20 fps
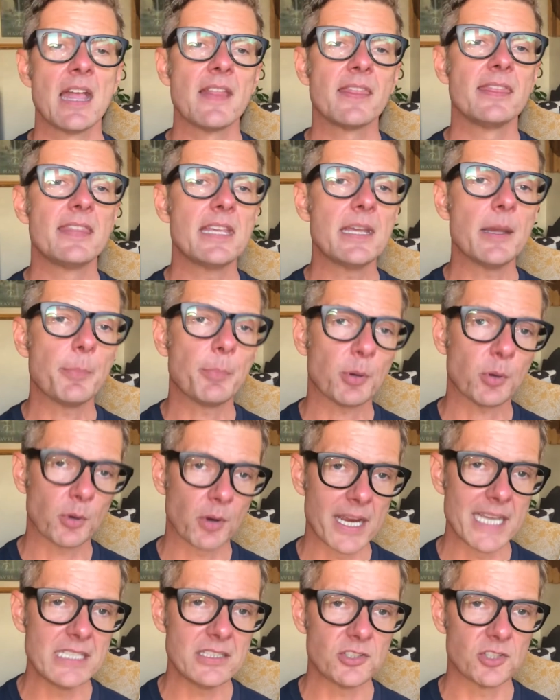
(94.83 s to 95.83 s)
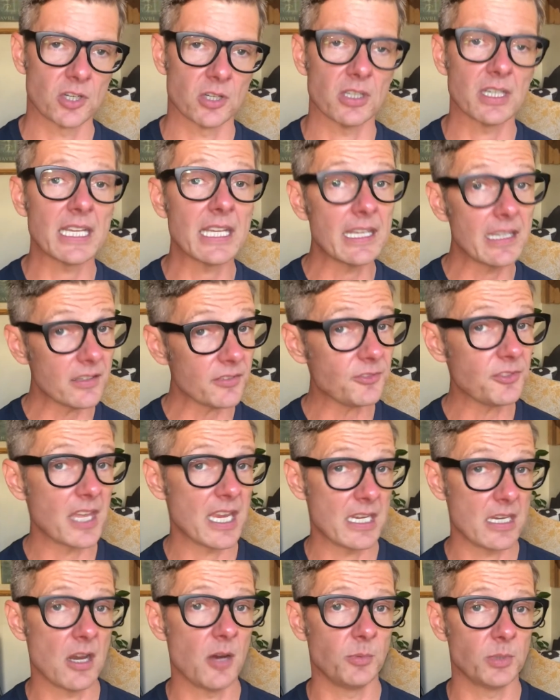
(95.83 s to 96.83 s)
the appraiser, if they
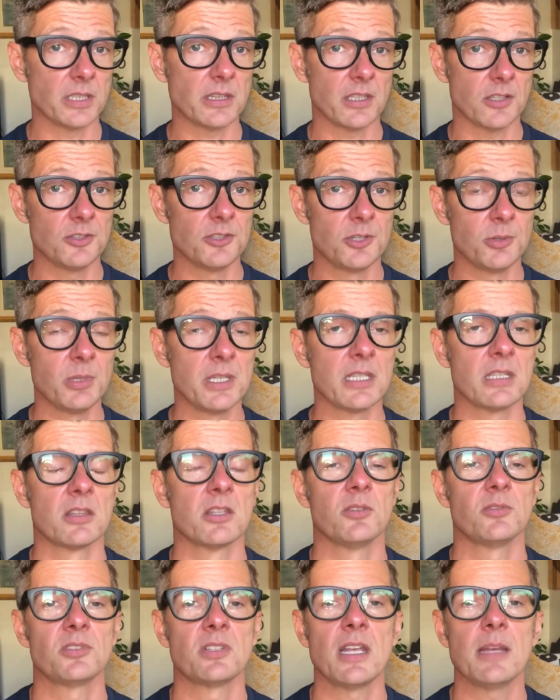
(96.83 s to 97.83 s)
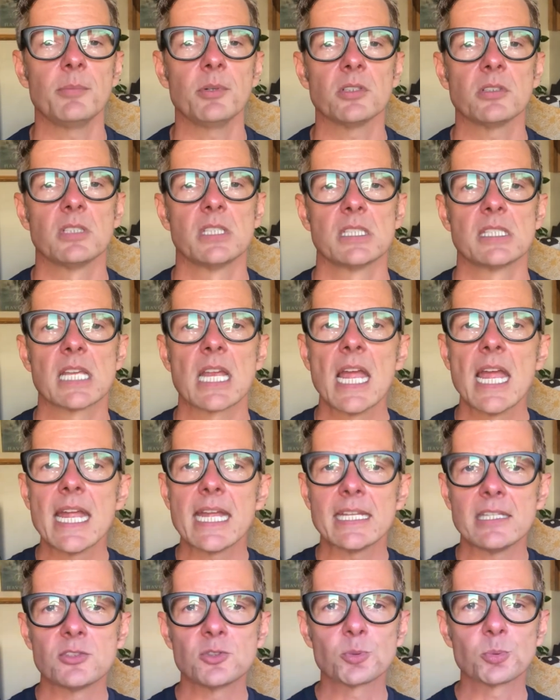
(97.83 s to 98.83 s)
know what they're doing in those neighborhoods,
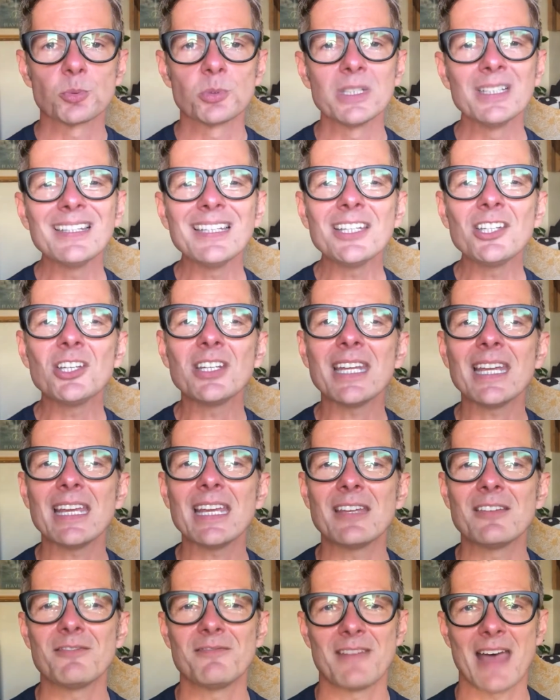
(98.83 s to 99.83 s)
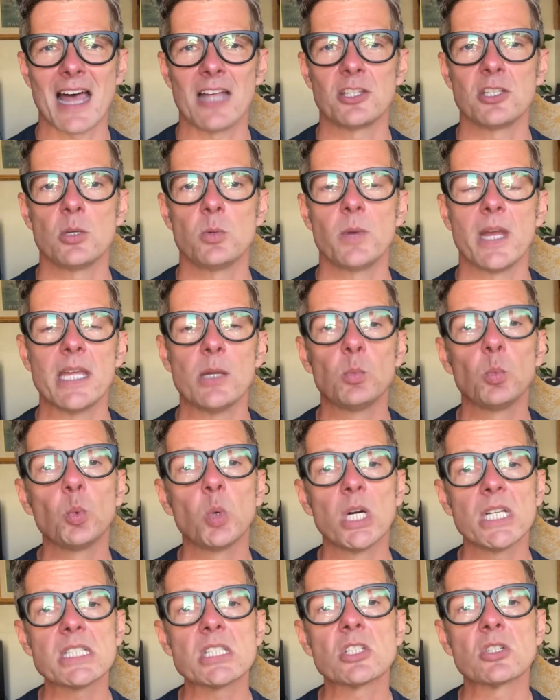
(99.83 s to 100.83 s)
is really going to evaluate
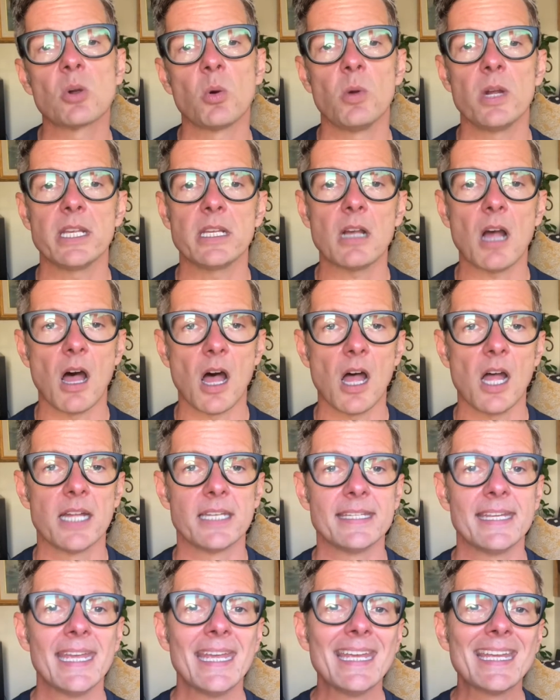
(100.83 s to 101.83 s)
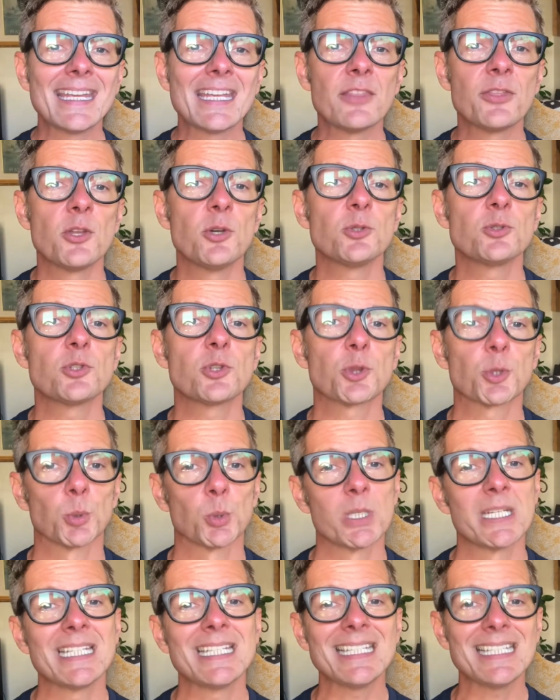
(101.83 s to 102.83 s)
what's going on in those
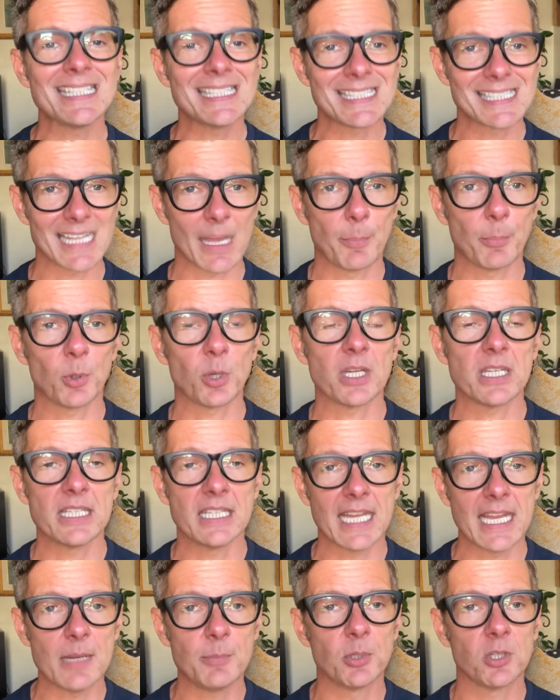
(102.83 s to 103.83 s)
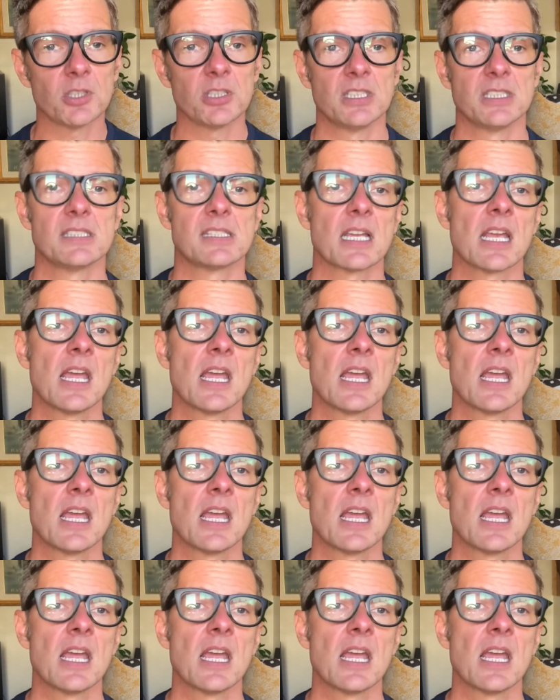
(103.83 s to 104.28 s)
three separate neighborhoods.